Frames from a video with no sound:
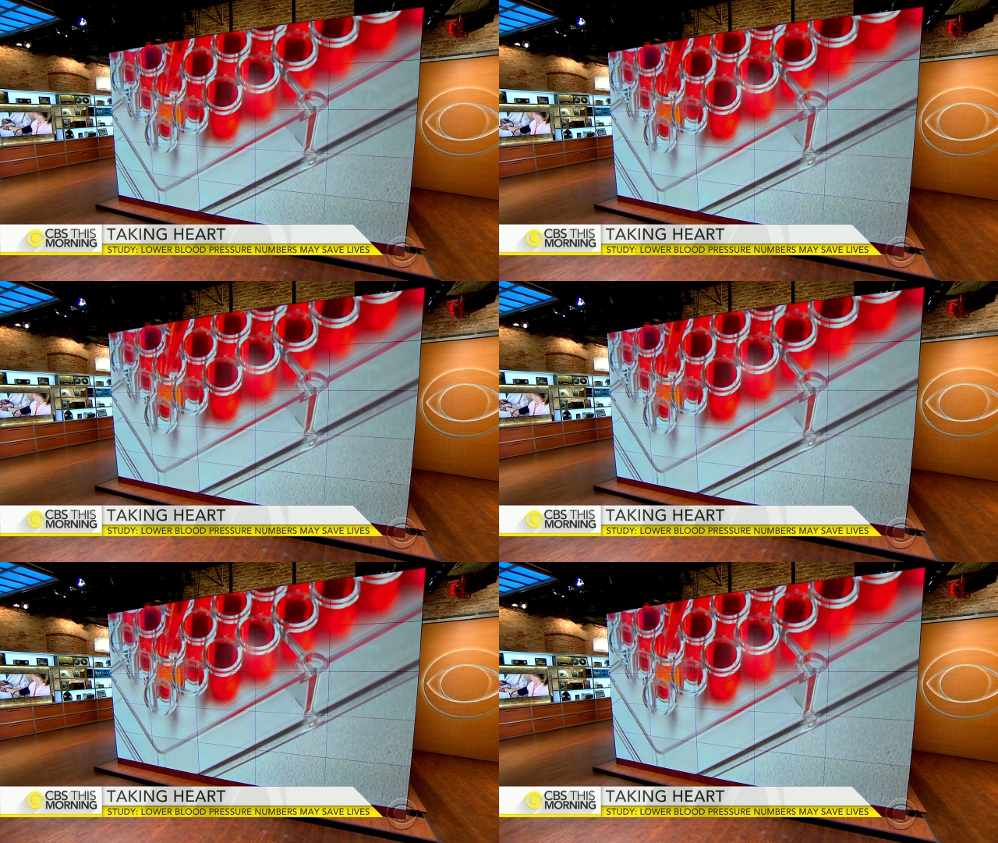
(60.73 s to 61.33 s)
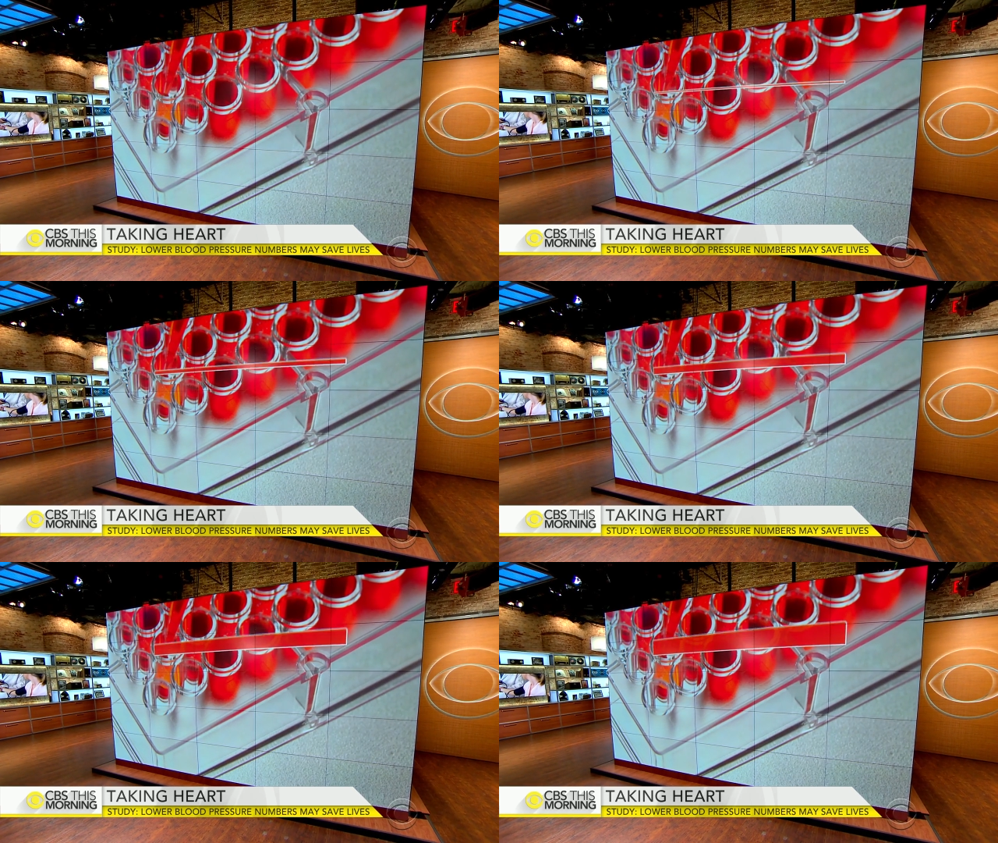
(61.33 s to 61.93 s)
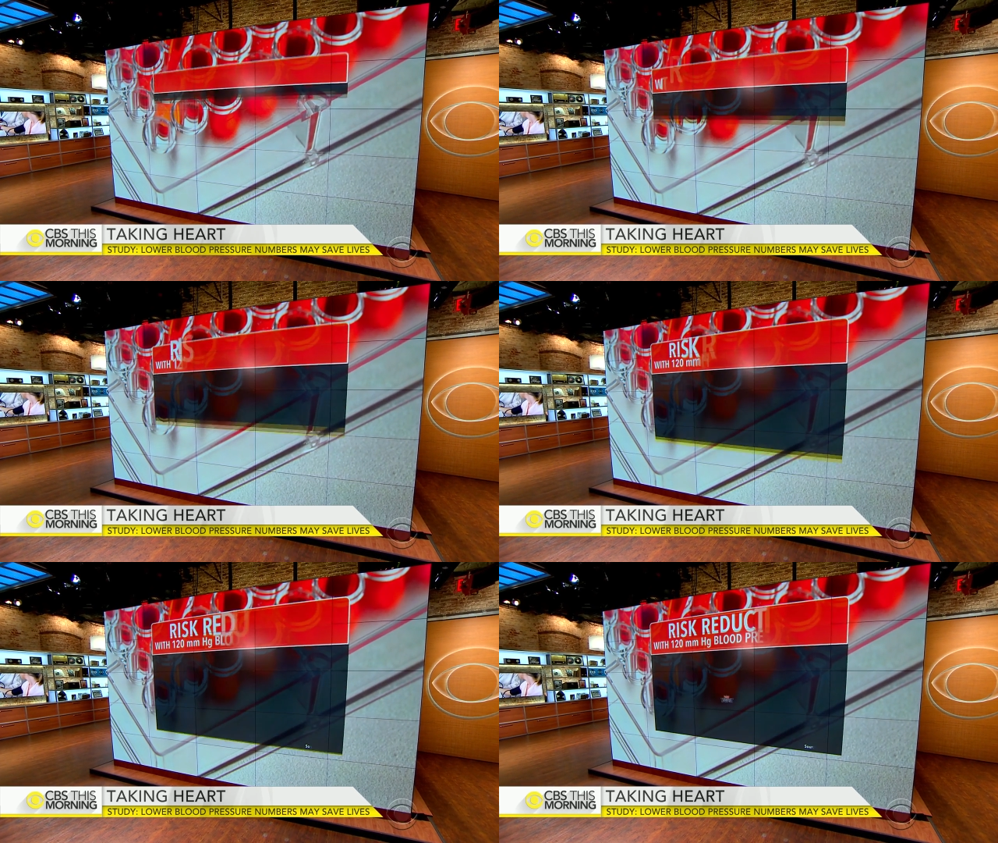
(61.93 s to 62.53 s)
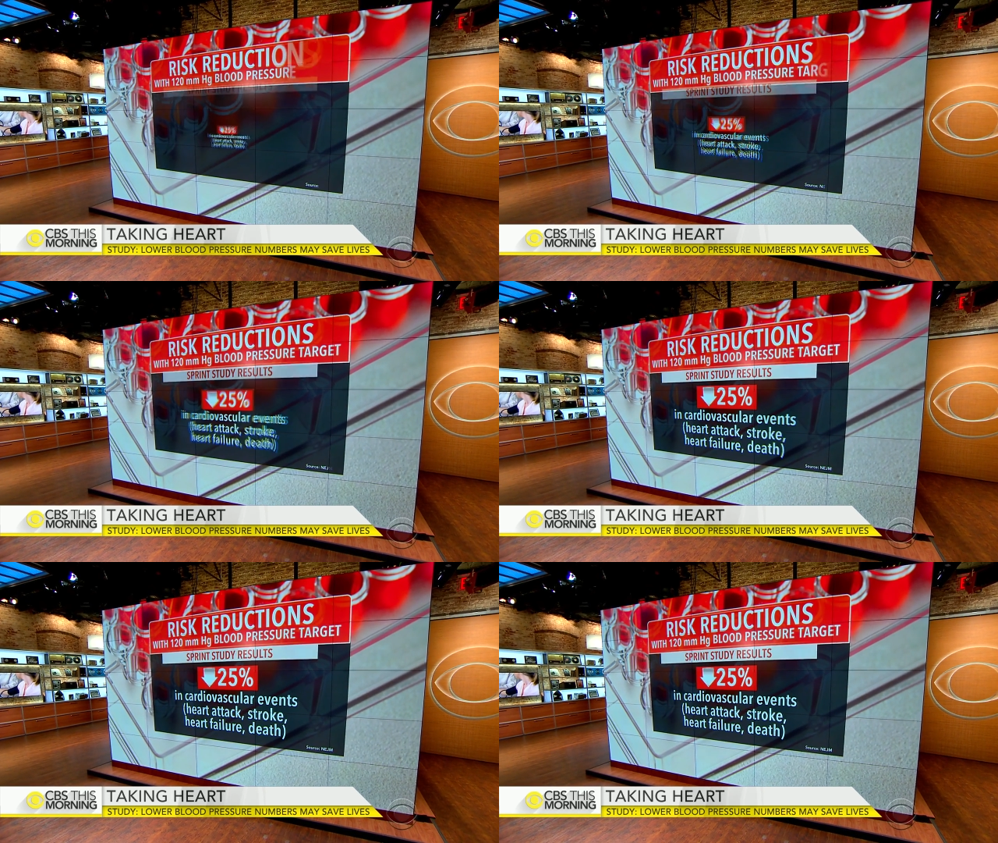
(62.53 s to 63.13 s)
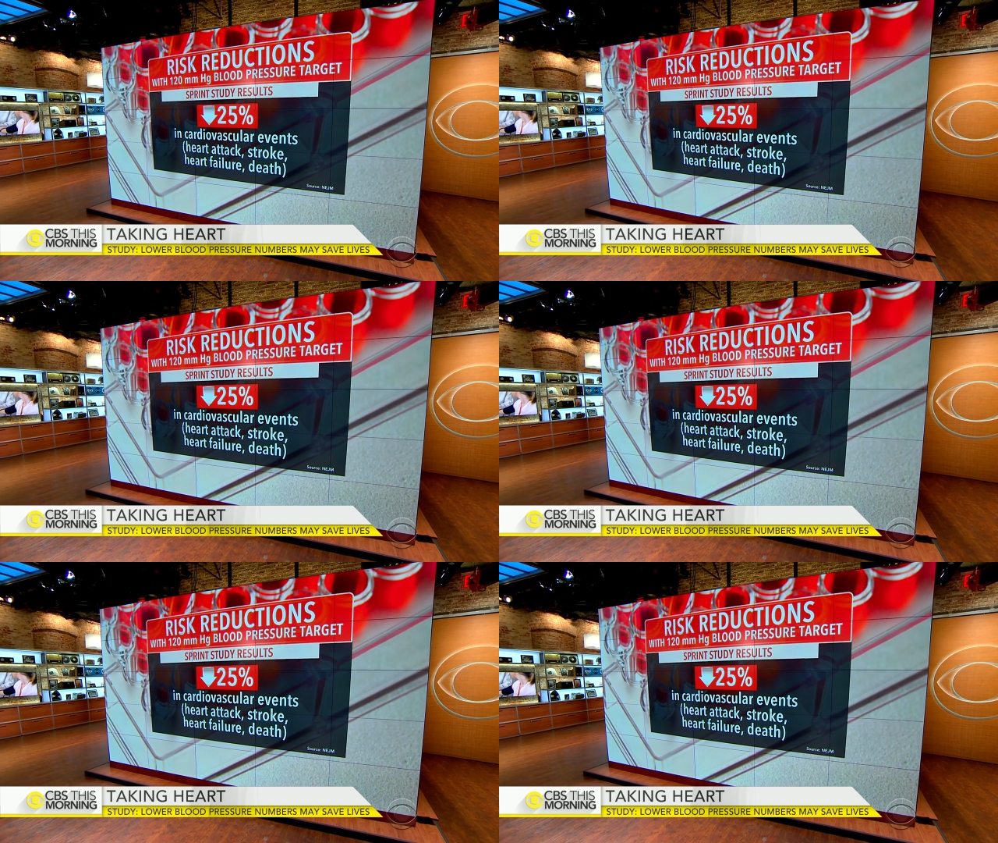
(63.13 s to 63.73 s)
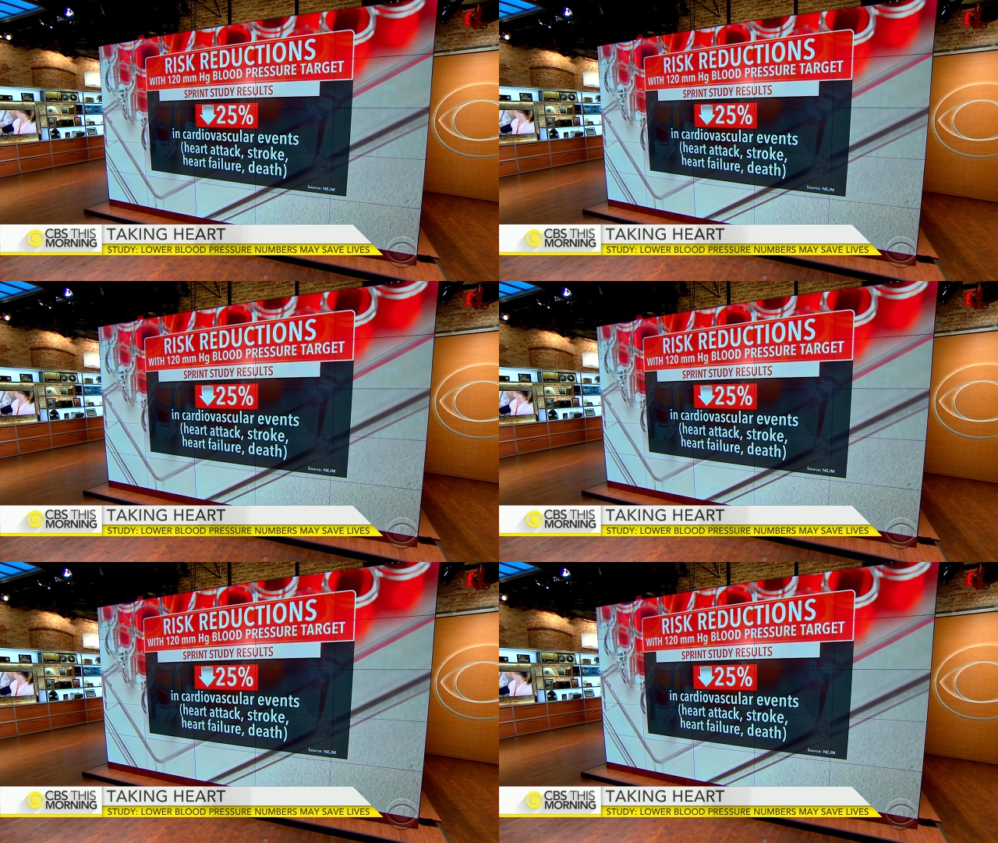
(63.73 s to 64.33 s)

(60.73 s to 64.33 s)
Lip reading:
[unreadable: no face in view]